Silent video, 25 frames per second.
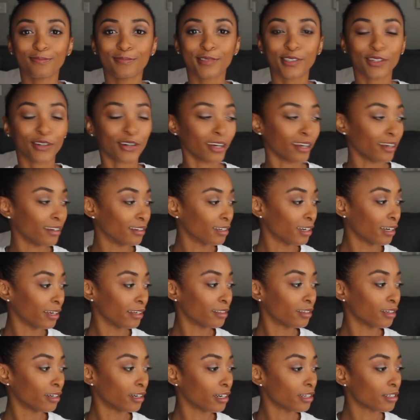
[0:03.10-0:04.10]
Sorry,
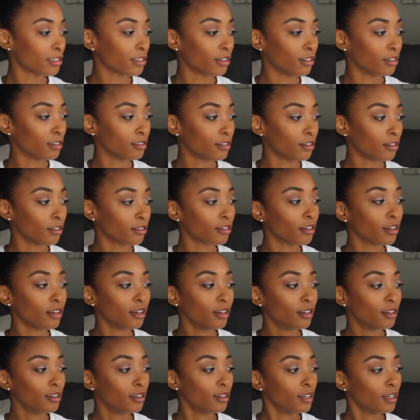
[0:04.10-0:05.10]
I thought I saw a dog.
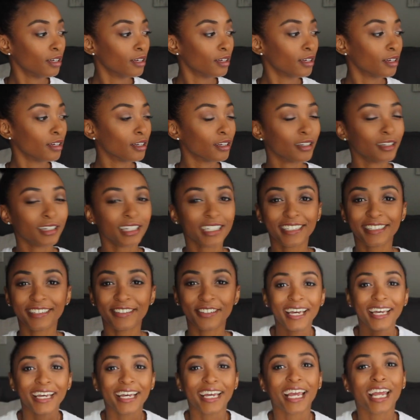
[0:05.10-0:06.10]

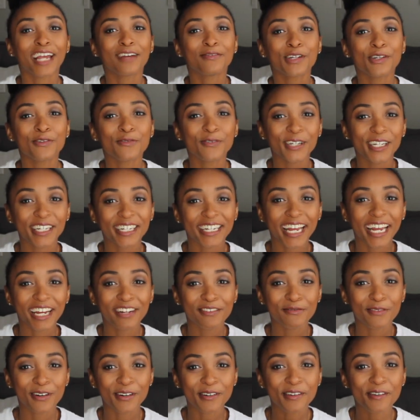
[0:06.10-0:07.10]
Hey everyone,
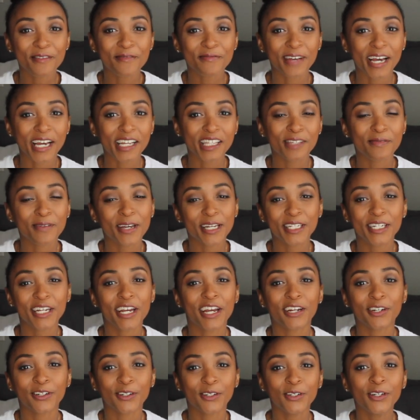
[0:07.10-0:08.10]
and welcome back to my
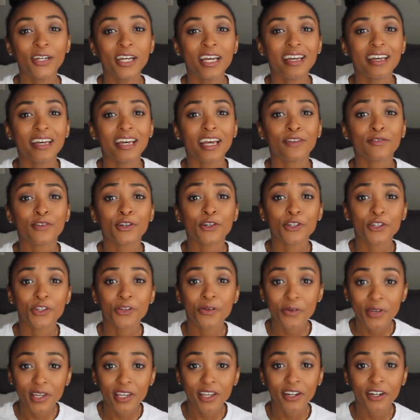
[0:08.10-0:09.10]
channel. If you're
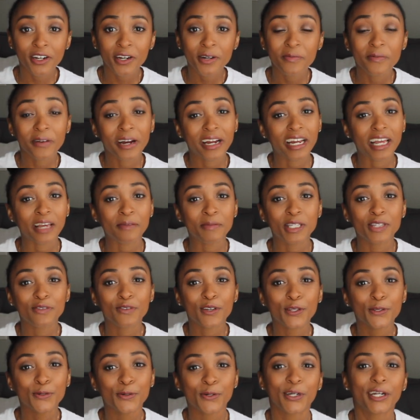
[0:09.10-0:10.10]
new here, my name is
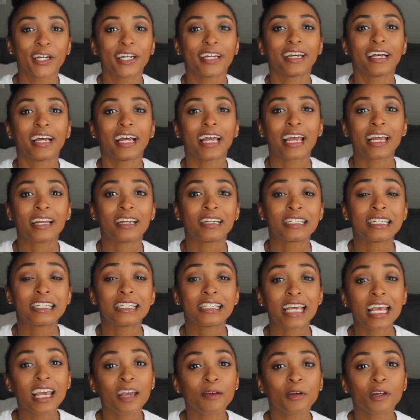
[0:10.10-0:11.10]
Victoria, and
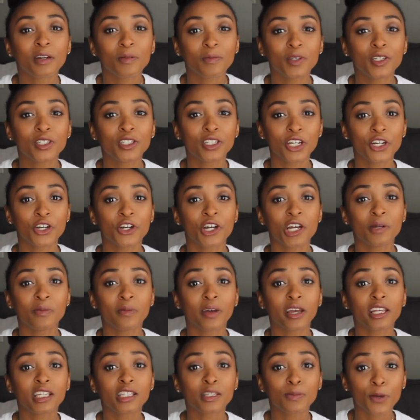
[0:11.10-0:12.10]
today I'm going to be sharing
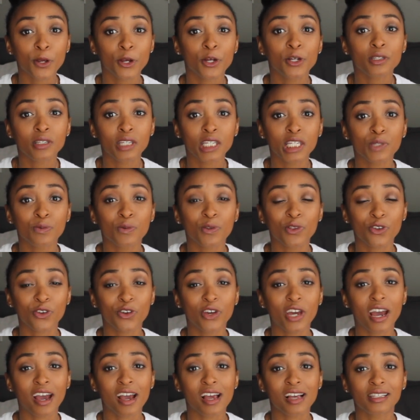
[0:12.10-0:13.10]
my experiences with
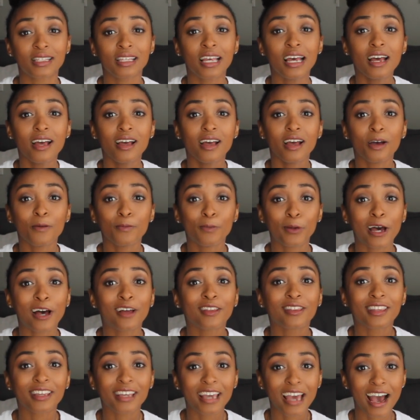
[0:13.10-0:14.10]
you guys
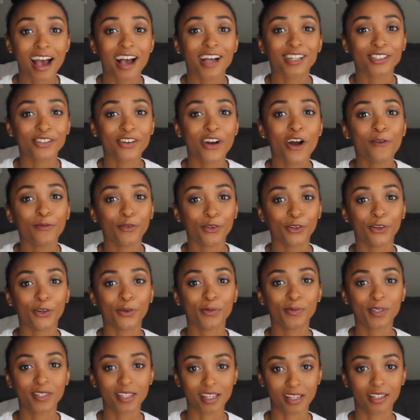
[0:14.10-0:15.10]
about the cash
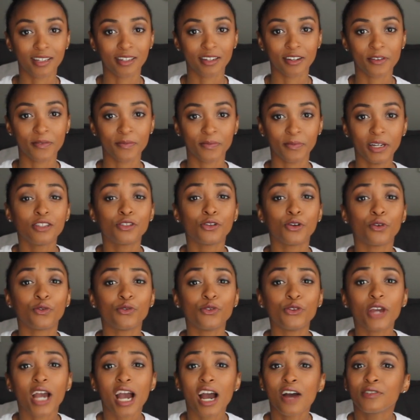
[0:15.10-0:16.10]
envelope system. So
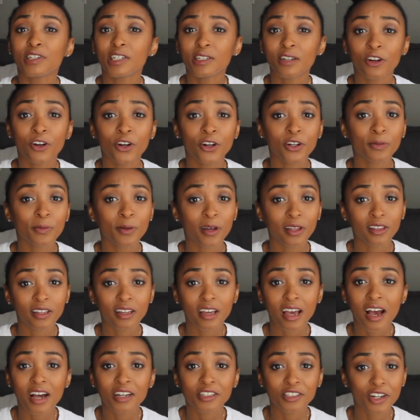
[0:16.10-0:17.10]
if you haven't heard about the
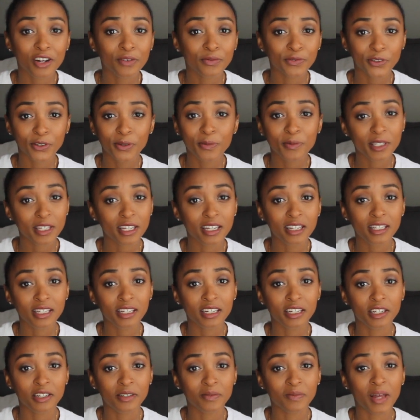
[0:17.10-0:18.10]
cash envelope
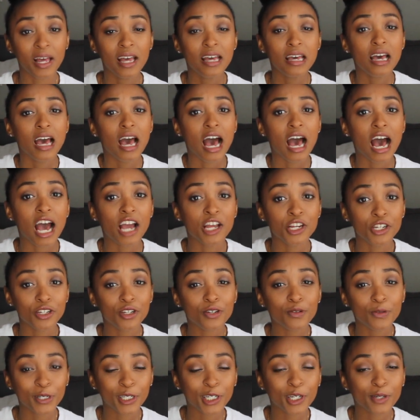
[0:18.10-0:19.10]
system, I
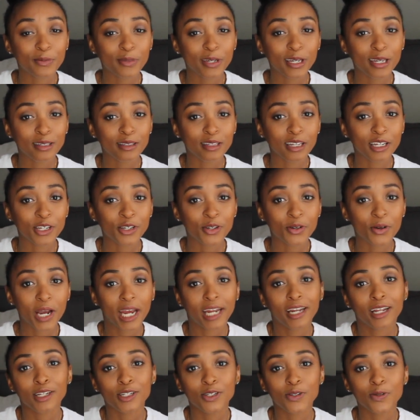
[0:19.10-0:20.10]
do recommend that you go
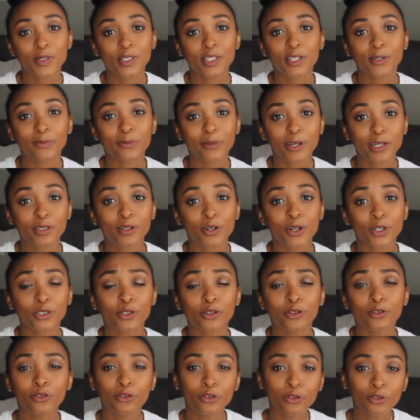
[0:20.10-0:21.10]
ahead and do some
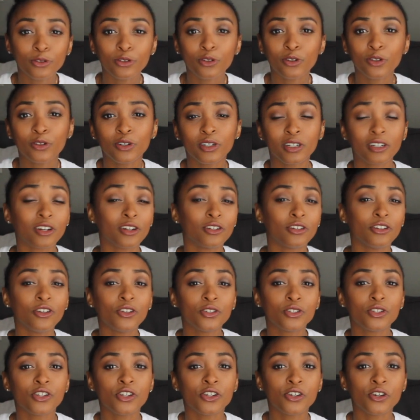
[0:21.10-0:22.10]
research on Google and on
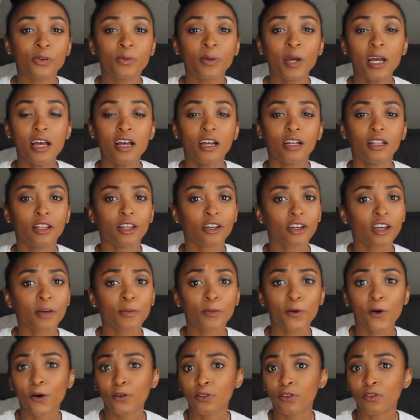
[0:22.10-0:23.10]
YouTube, look
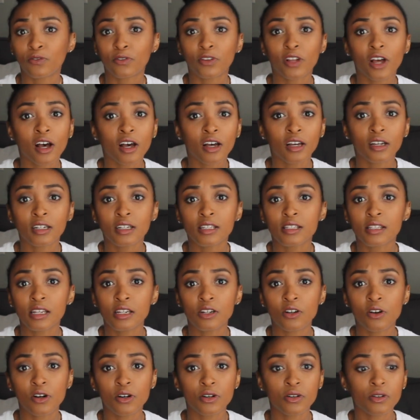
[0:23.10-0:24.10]
up all the vlogs
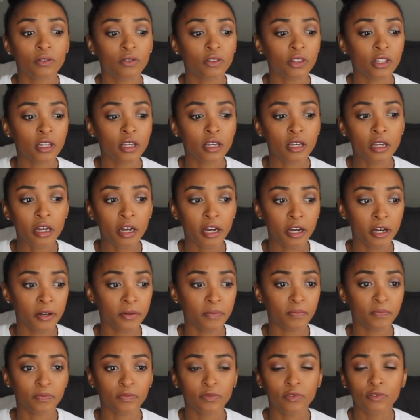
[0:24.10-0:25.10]
and all of the
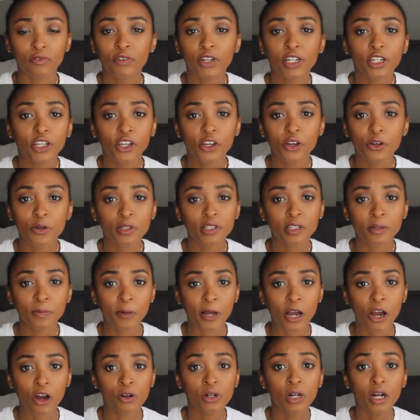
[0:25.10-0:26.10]
videos
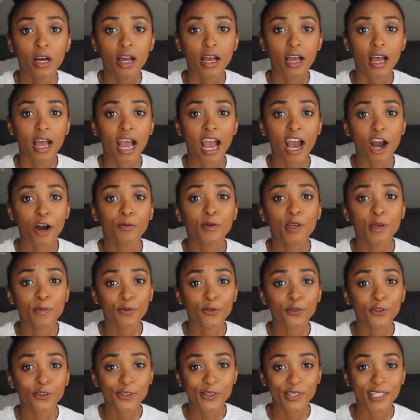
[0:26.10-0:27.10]
about how
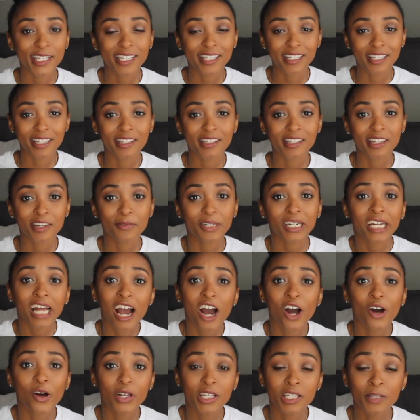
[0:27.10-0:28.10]
people use this system and
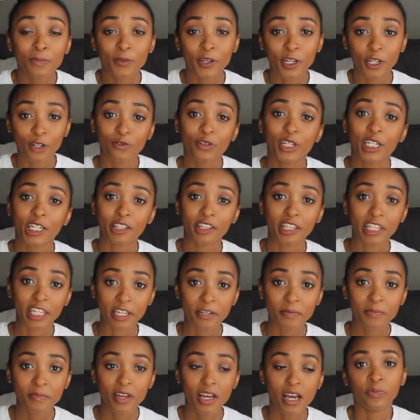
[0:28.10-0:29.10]
how it's benefited
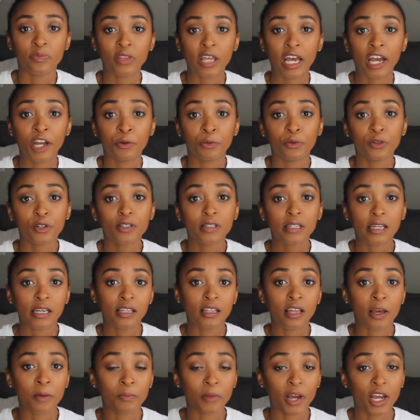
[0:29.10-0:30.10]
them. I will
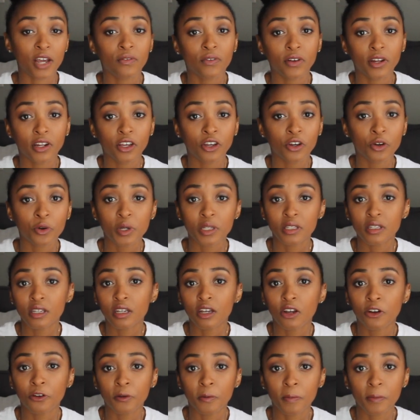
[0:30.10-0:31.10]
say that my video
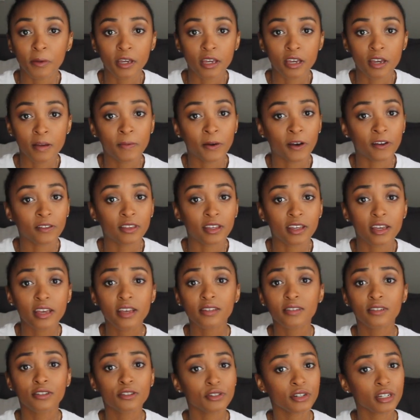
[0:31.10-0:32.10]
isn't going to be about the
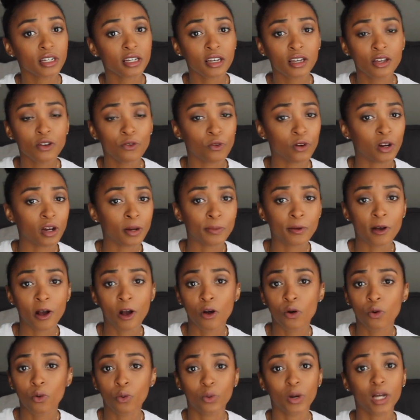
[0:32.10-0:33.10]
history or
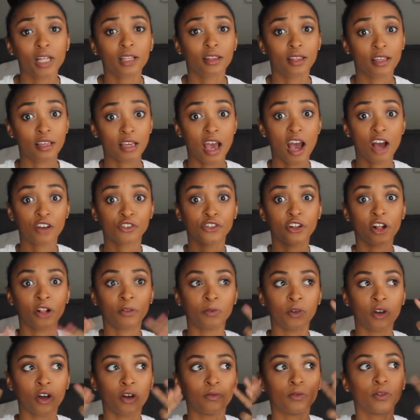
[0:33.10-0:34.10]
about what the cash
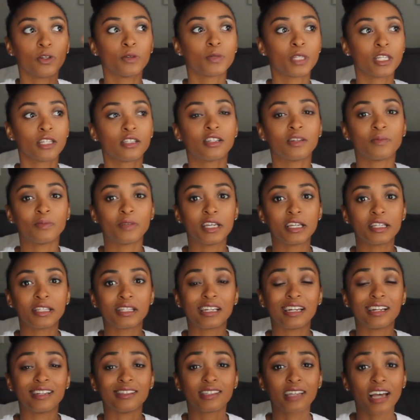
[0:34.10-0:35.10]
envelope system
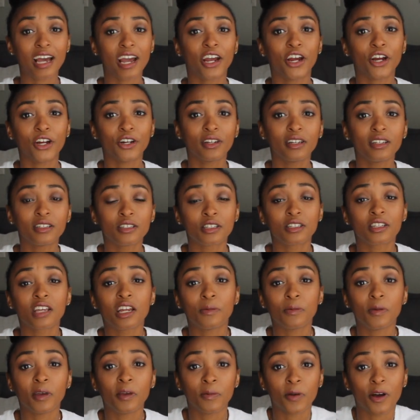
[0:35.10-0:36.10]
is in entirety. It's just
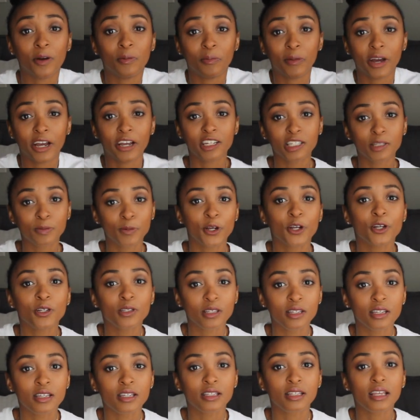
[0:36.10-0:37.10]
going to be about my
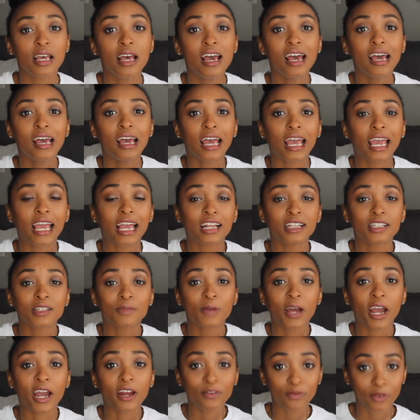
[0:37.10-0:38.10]
experiences
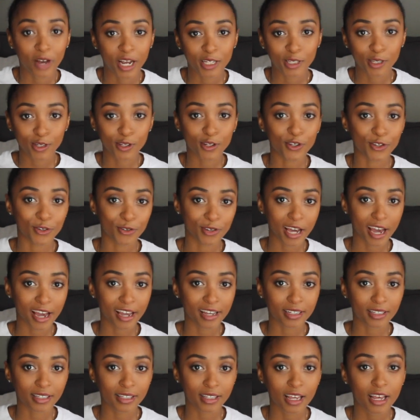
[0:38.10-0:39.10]
and my advice to you
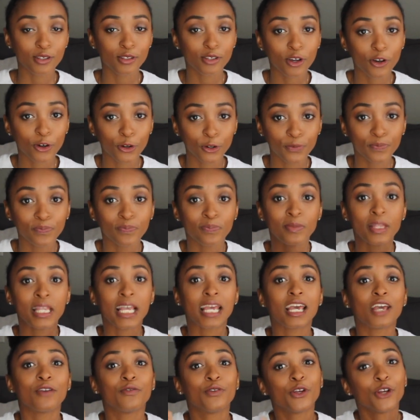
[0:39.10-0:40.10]
guys. So
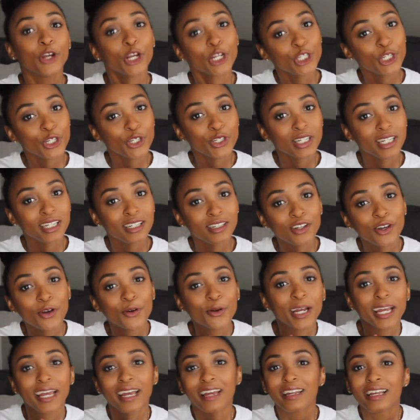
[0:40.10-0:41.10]
if you're interested,
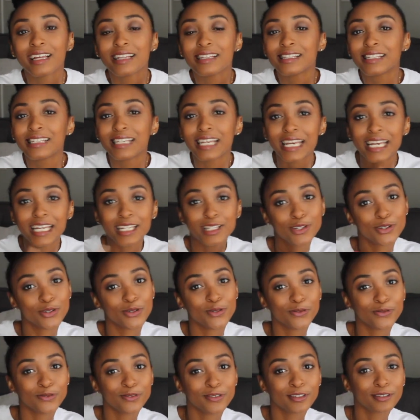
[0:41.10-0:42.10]
go ahead and stay
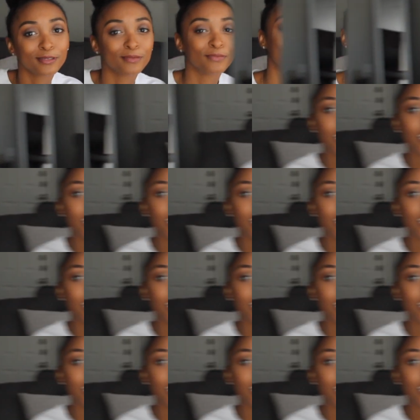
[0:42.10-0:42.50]
tuned.